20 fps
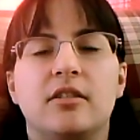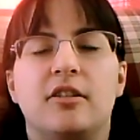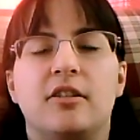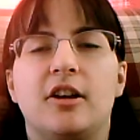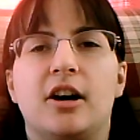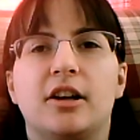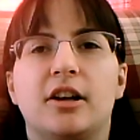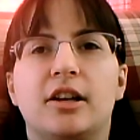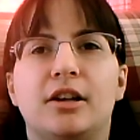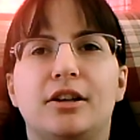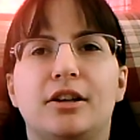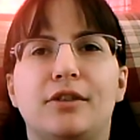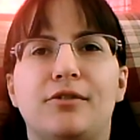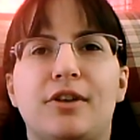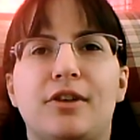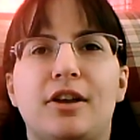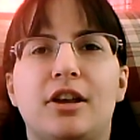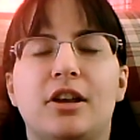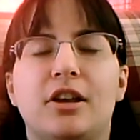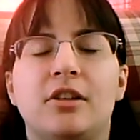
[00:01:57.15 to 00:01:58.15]
tiana and
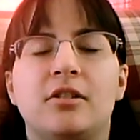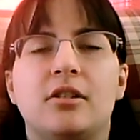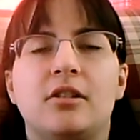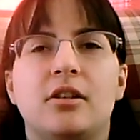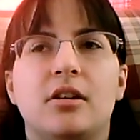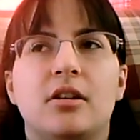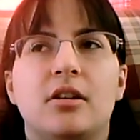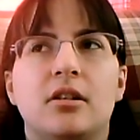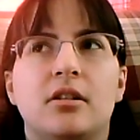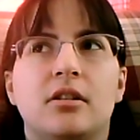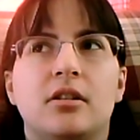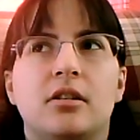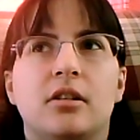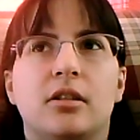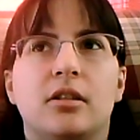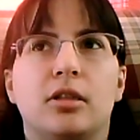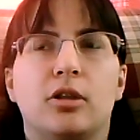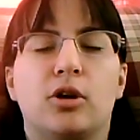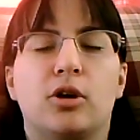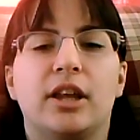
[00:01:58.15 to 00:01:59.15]
naveen
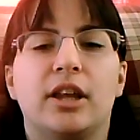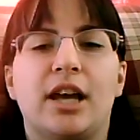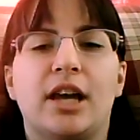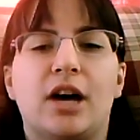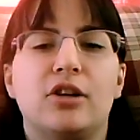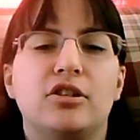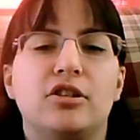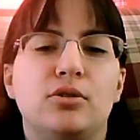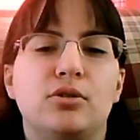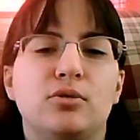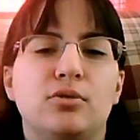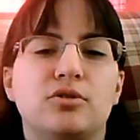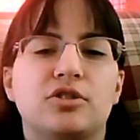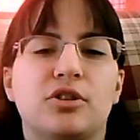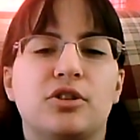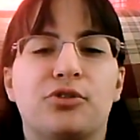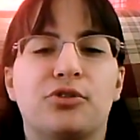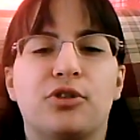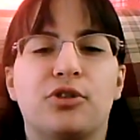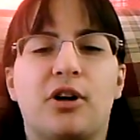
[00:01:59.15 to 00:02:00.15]
learning how to use
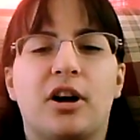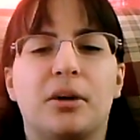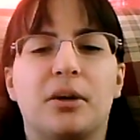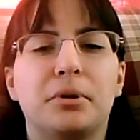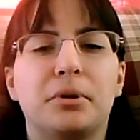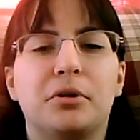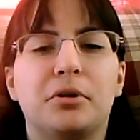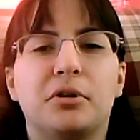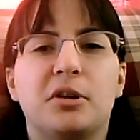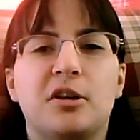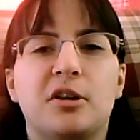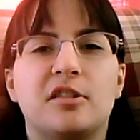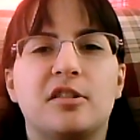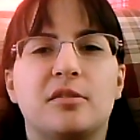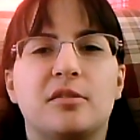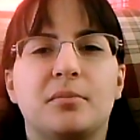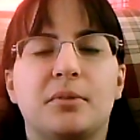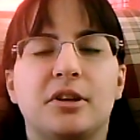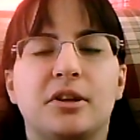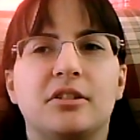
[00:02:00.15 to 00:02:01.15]
their frog
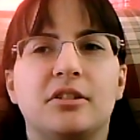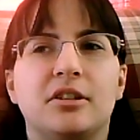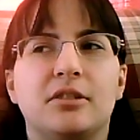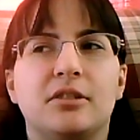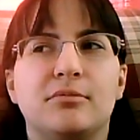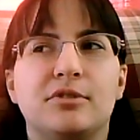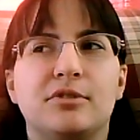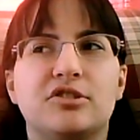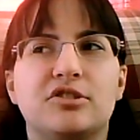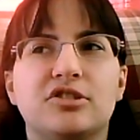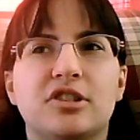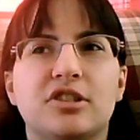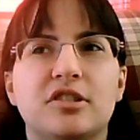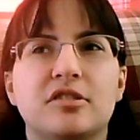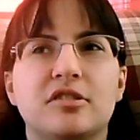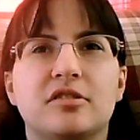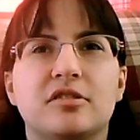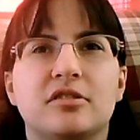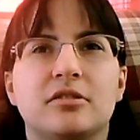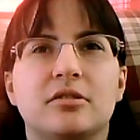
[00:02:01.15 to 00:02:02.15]
abilities, but it was just
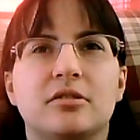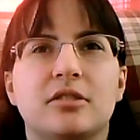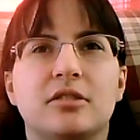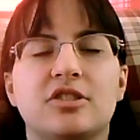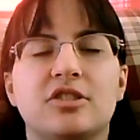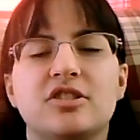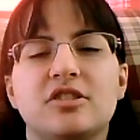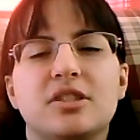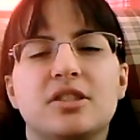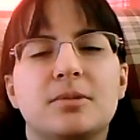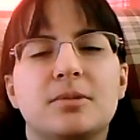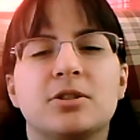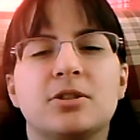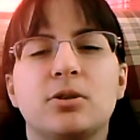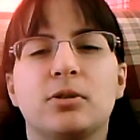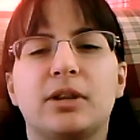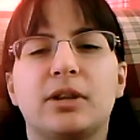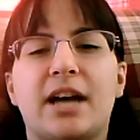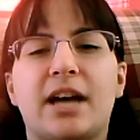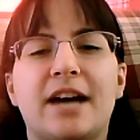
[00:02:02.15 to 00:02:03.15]
it just
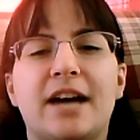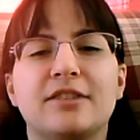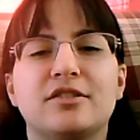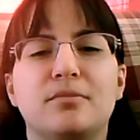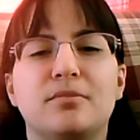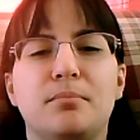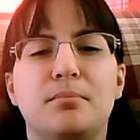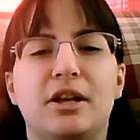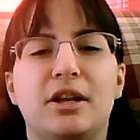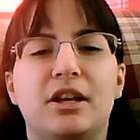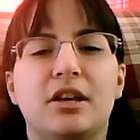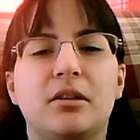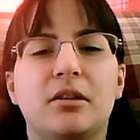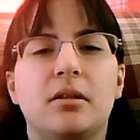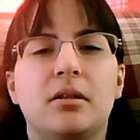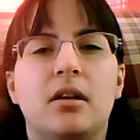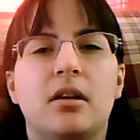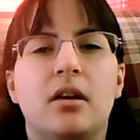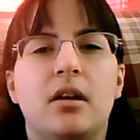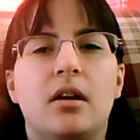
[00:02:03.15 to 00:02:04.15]
so last minute
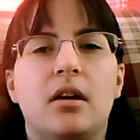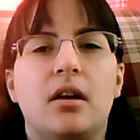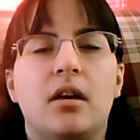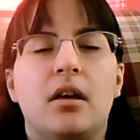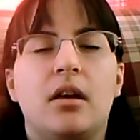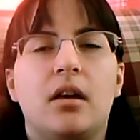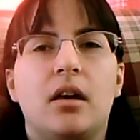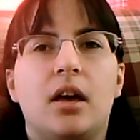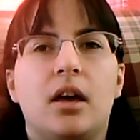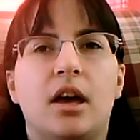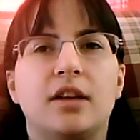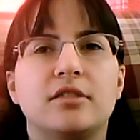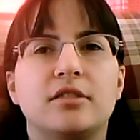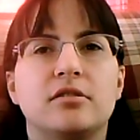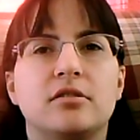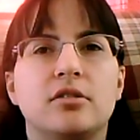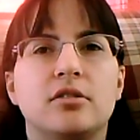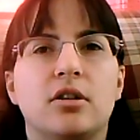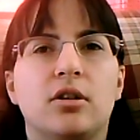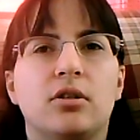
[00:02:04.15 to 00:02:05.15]
and
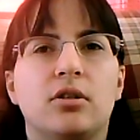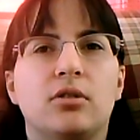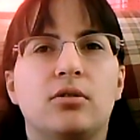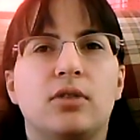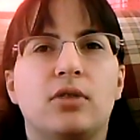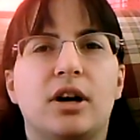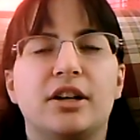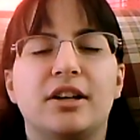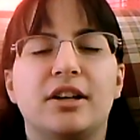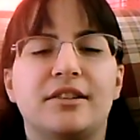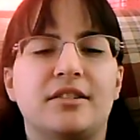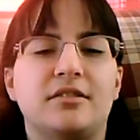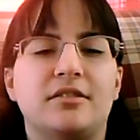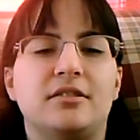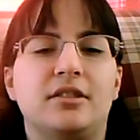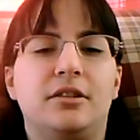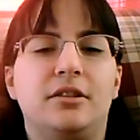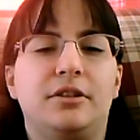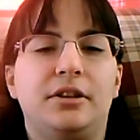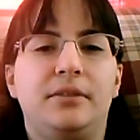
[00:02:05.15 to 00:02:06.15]
so
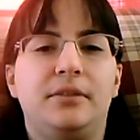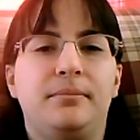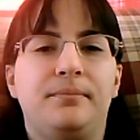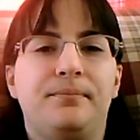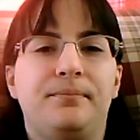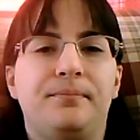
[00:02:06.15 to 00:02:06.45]
unnecessary.